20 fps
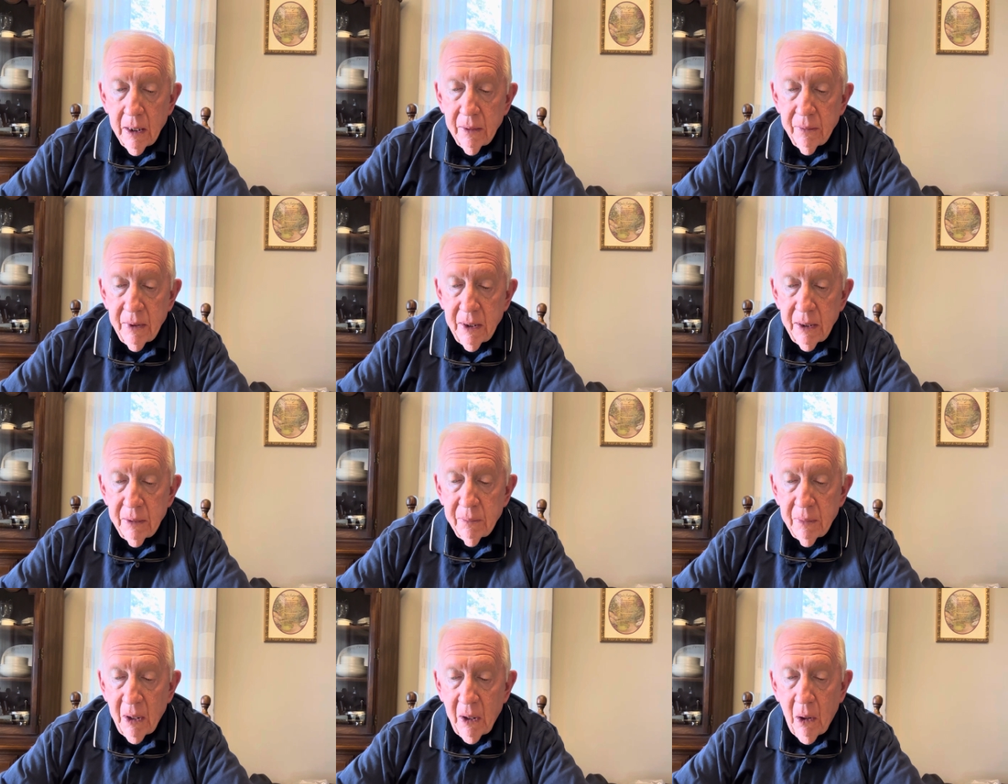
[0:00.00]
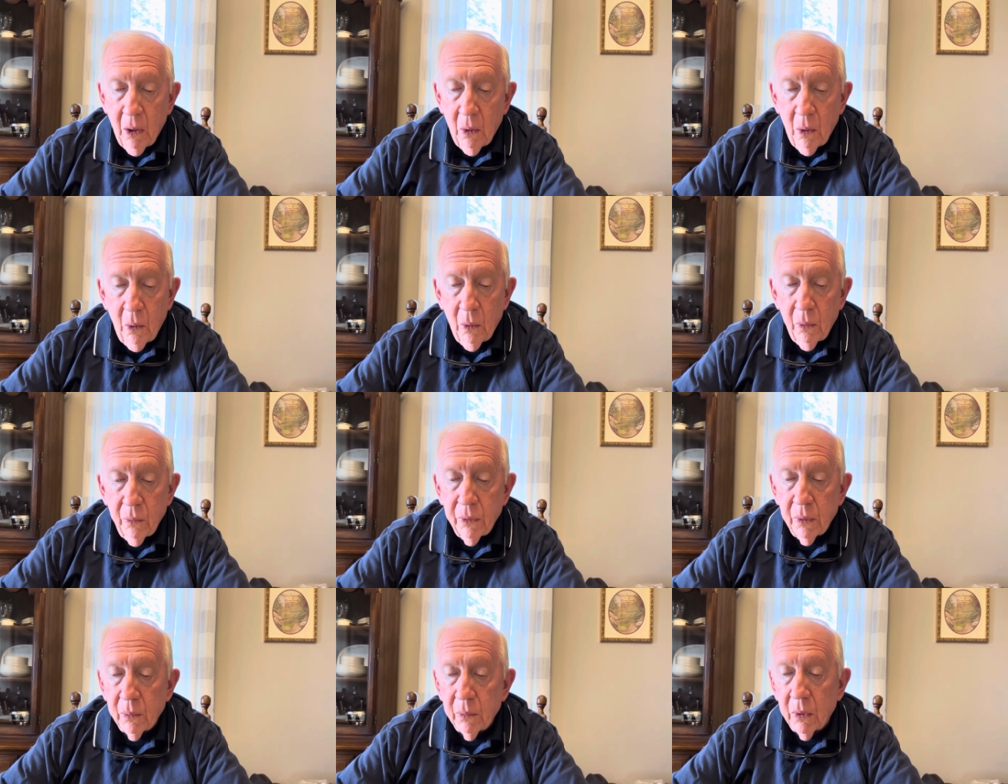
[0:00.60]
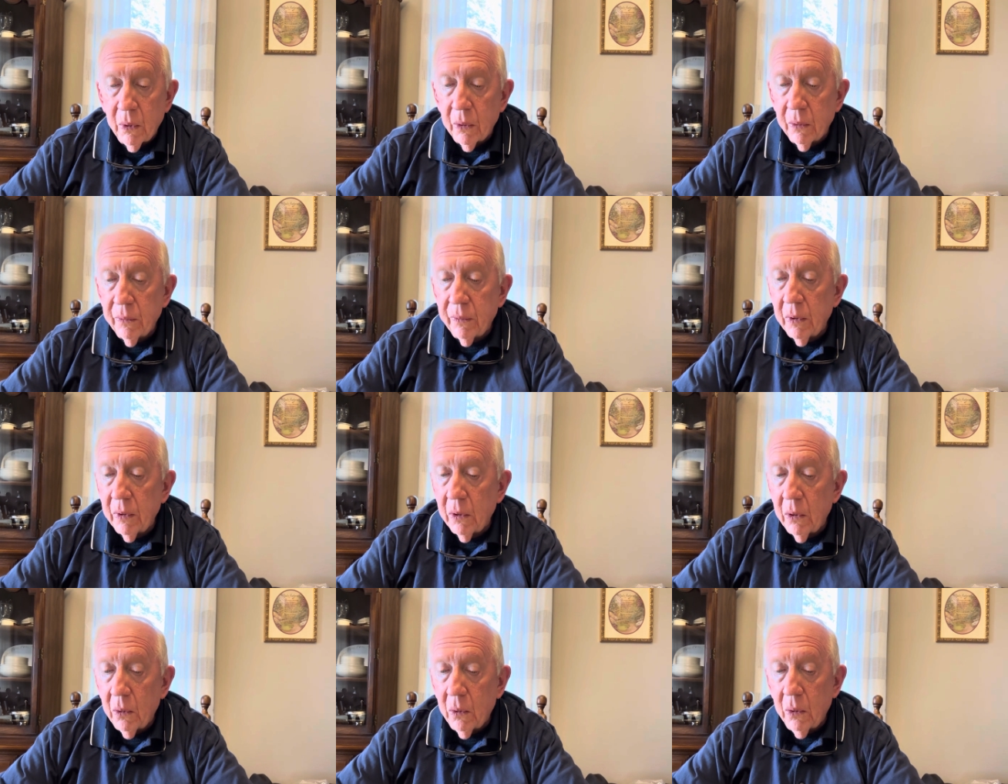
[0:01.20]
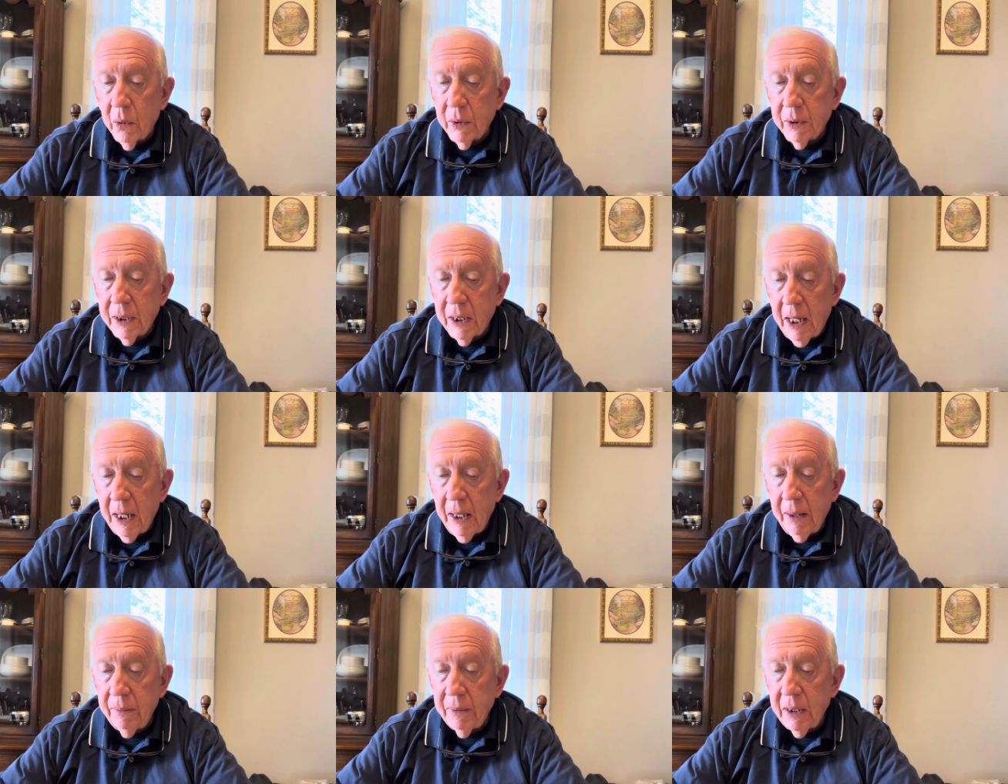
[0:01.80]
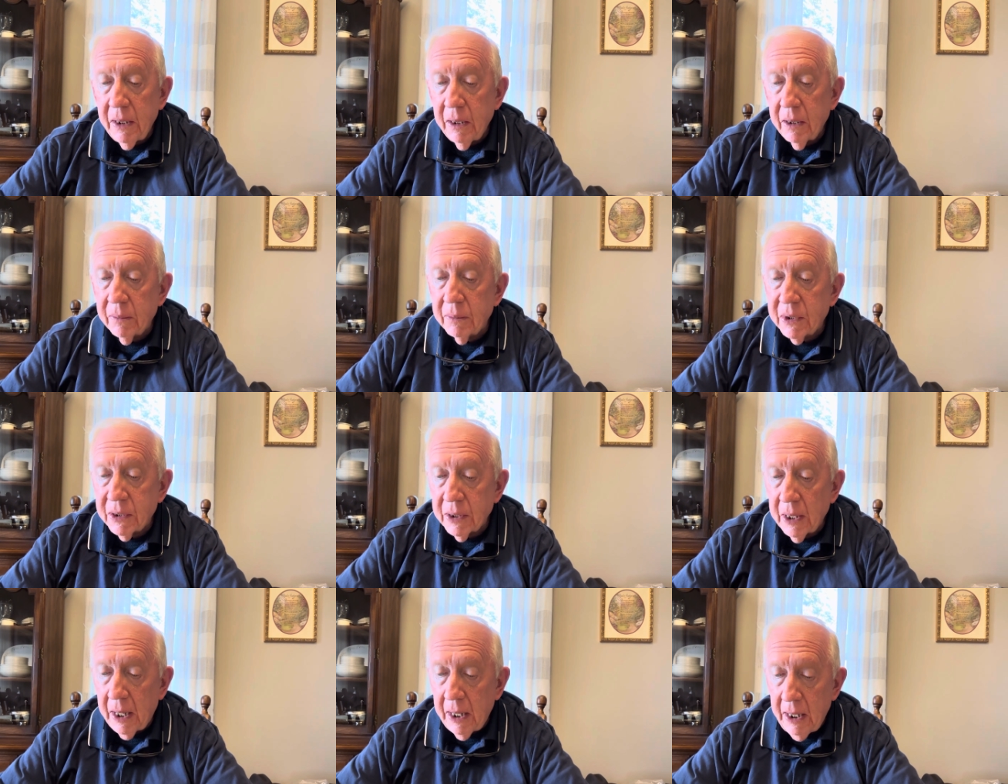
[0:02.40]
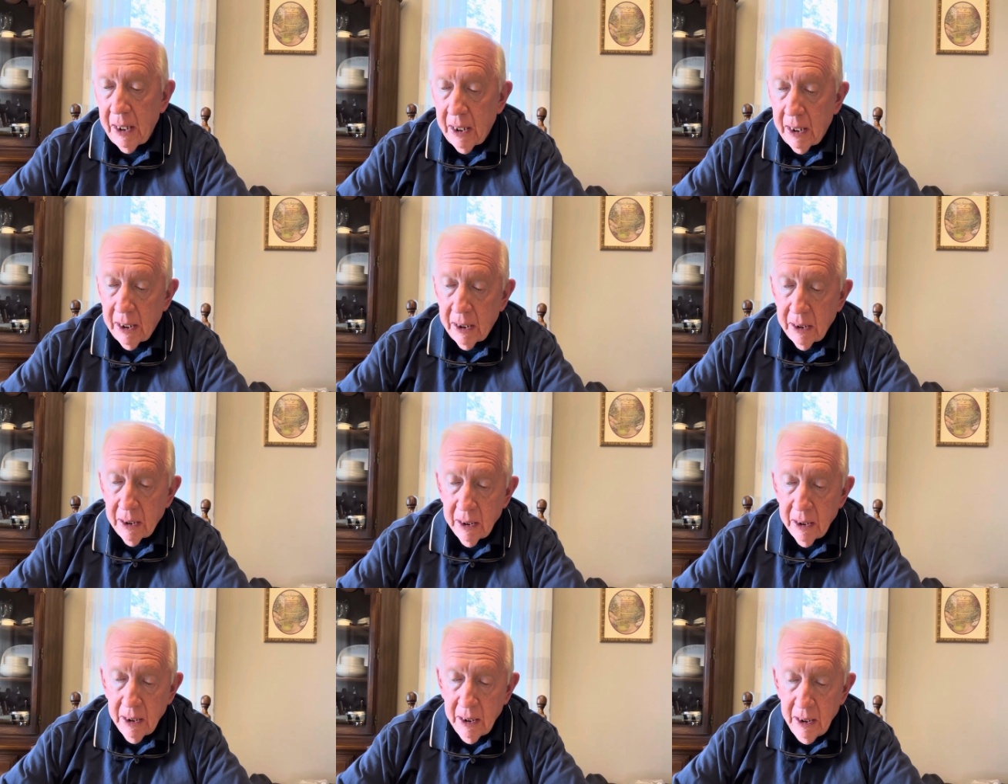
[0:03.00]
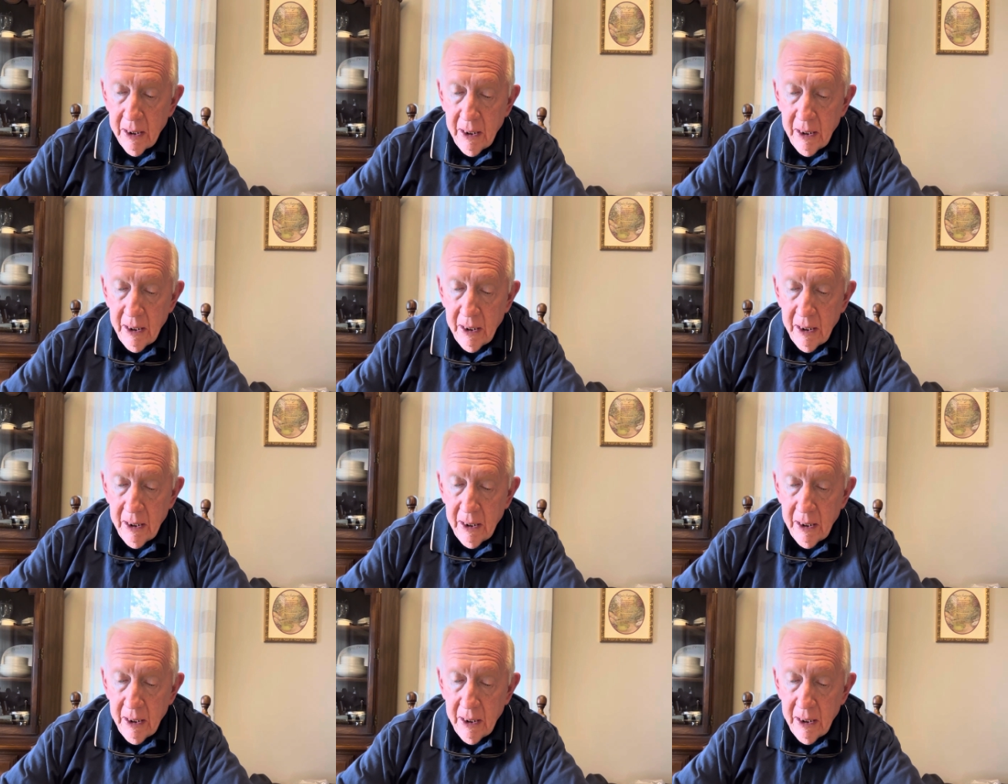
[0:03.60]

Then behold, the word of the Lord came to him, saying,